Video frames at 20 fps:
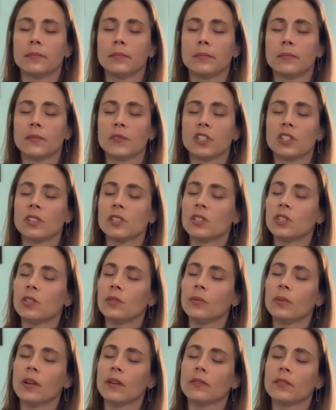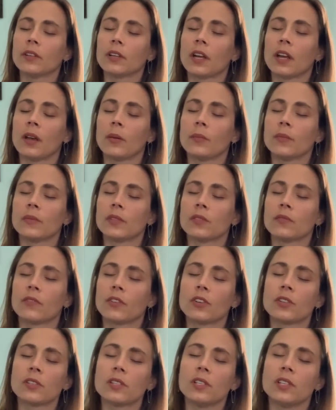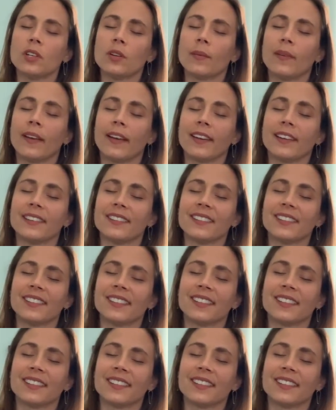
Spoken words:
Just do whatever comes first to your mind,